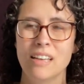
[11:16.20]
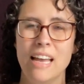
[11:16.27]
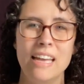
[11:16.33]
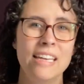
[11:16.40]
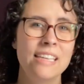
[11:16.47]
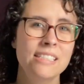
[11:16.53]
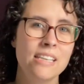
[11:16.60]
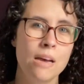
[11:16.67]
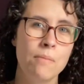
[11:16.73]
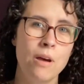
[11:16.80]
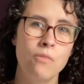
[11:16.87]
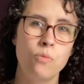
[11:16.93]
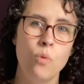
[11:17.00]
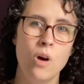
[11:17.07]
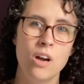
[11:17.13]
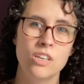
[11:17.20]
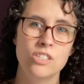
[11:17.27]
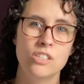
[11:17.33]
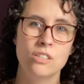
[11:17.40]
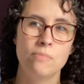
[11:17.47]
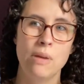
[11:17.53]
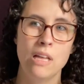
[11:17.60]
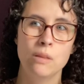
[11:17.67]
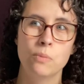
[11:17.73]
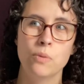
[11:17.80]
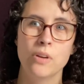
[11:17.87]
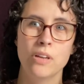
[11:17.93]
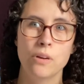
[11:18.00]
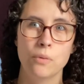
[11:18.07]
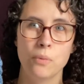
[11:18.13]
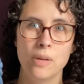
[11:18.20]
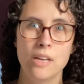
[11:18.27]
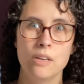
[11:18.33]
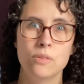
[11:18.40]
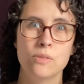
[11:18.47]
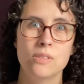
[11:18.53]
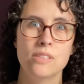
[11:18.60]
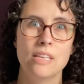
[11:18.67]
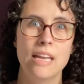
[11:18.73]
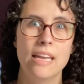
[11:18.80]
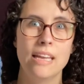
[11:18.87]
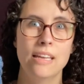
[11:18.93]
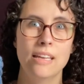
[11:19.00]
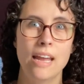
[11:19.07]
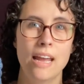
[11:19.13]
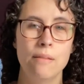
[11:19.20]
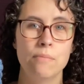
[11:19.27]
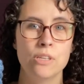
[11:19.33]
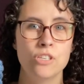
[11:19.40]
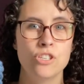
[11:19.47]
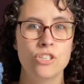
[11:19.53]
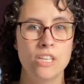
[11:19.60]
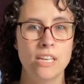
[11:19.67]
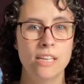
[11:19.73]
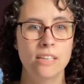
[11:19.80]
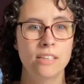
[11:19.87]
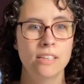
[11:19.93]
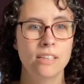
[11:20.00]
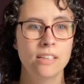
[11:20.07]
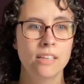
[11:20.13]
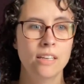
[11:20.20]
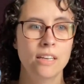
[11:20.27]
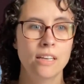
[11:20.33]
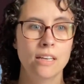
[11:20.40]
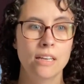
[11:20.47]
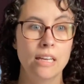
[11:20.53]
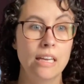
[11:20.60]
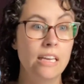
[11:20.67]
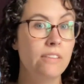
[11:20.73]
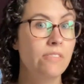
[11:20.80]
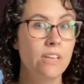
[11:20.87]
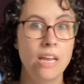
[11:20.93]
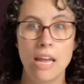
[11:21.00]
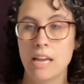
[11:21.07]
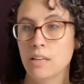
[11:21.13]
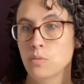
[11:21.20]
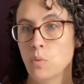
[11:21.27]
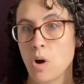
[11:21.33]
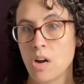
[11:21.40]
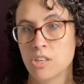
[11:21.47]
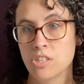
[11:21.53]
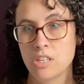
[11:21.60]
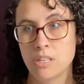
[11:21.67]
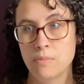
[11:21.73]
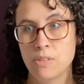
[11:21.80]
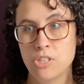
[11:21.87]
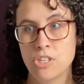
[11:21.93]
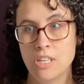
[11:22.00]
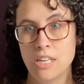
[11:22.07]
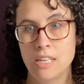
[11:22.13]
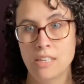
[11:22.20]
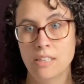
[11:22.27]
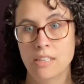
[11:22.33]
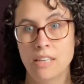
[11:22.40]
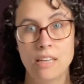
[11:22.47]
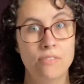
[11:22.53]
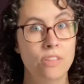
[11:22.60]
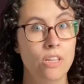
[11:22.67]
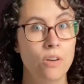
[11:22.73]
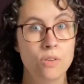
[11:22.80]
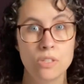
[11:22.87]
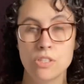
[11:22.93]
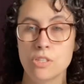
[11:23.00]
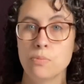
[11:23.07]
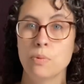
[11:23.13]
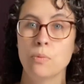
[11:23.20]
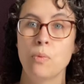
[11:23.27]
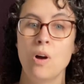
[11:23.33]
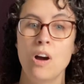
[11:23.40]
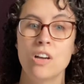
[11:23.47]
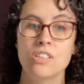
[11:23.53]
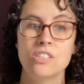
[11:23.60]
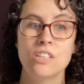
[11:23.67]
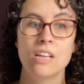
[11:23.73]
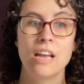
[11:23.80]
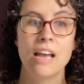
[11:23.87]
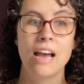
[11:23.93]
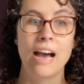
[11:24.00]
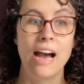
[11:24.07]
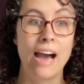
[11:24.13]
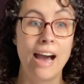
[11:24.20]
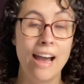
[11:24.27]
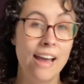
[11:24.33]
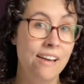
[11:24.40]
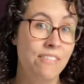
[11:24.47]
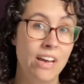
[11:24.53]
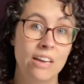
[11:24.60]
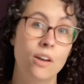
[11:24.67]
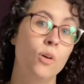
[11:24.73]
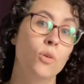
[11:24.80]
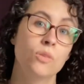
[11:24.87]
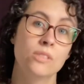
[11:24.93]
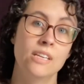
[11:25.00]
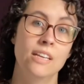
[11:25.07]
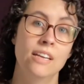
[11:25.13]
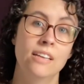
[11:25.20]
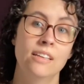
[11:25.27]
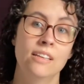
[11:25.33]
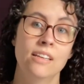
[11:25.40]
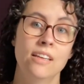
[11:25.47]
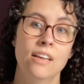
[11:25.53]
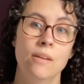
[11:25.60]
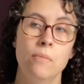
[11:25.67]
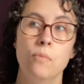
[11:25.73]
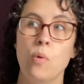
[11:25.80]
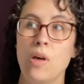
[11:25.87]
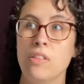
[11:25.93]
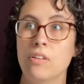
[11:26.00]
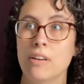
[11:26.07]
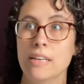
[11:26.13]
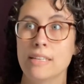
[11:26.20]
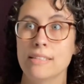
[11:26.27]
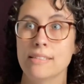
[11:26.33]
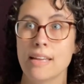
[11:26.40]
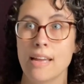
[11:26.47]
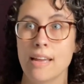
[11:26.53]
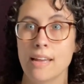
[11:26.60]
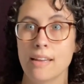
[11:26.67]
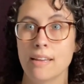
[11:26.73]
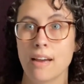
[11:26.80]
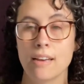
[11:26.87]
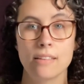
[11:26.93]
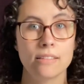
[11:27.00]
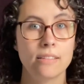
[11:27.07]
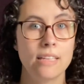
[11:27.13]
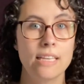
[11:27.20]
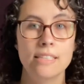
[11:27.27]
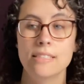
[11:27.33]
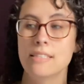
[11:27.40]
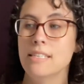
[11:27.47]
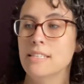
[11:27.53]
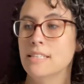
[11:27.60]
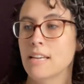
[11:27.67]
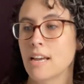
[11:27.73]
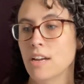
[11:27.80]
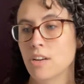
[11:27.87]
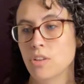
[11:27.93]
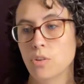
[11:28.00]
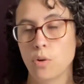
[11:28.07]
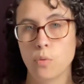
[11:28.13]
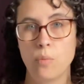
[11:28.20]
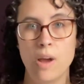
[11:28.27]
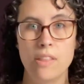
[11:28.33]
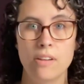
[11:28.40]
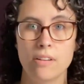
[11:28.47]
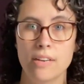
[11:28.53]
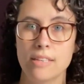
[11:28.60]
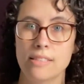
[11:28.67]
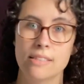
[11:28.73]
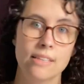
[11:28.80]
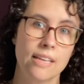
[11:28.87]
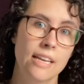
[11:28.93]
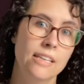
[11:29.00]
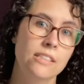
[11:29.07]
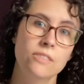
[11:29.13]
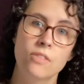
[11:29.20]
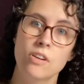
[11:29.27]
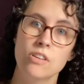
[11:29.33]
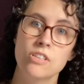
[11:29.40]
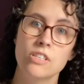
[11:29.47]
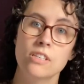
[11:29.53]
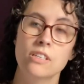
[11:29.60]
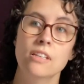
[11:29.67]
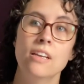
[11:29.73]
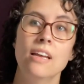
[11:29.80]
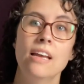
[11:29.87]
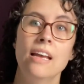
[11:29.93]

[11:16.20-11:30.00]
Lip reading: anytime I've washed Malabrigo Rios in a machine, even hand wash in a machine, even though it's superwash, I have had holes in it. Whether it is got a lace detail or whether it's the kids version,